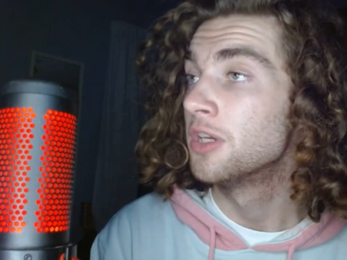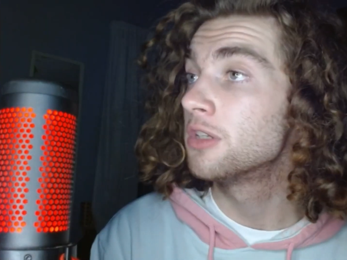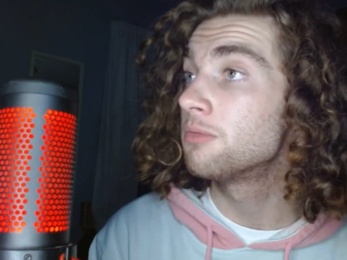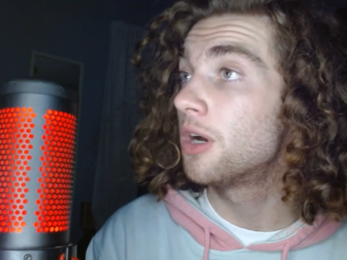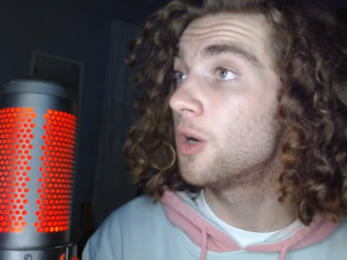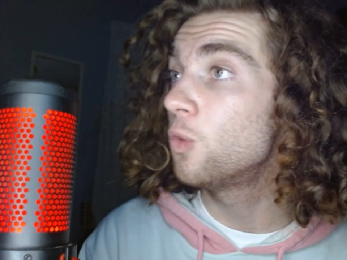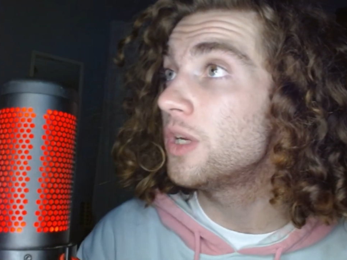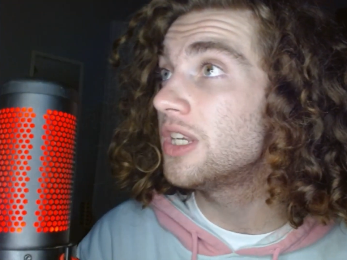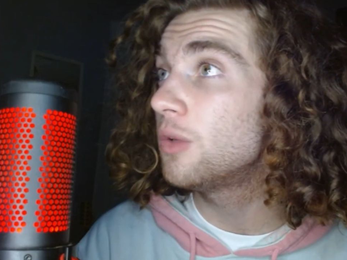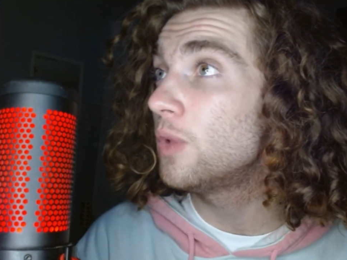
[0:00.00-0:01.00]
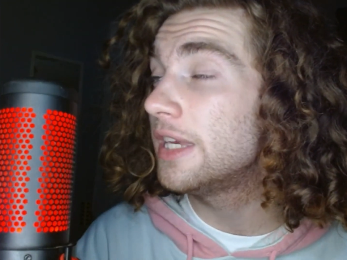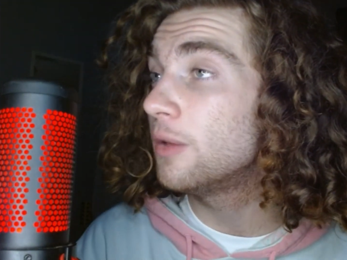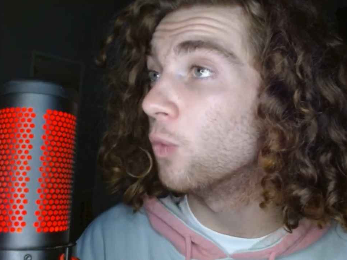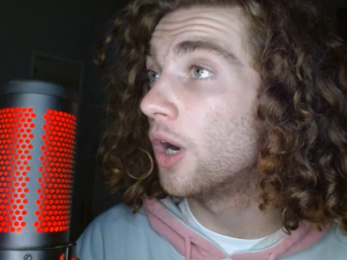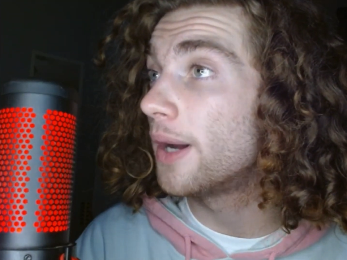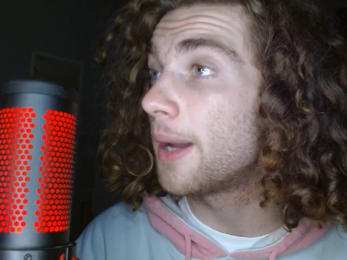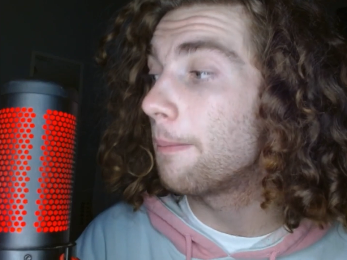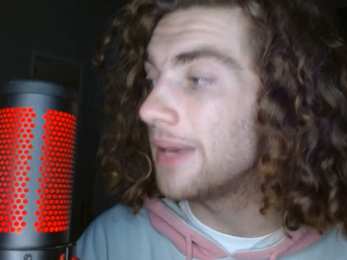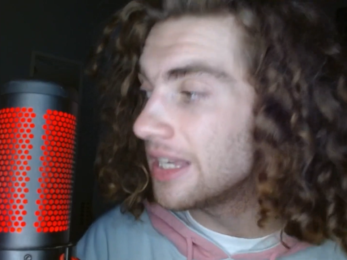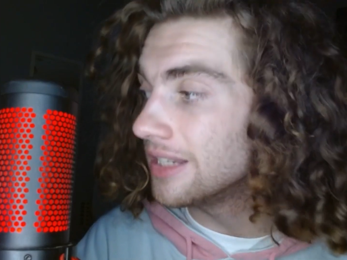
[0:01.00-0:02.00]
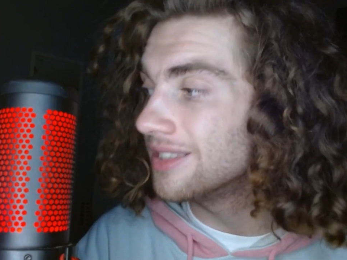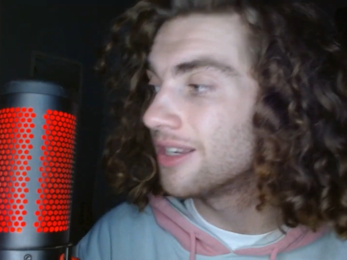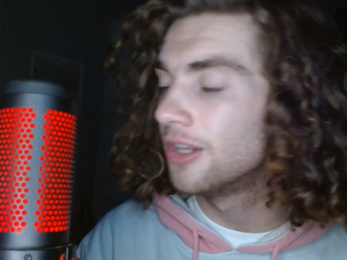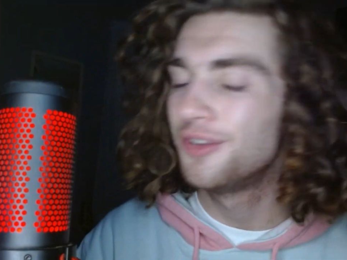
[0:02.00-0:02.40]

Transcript: small weenie wee wannabes.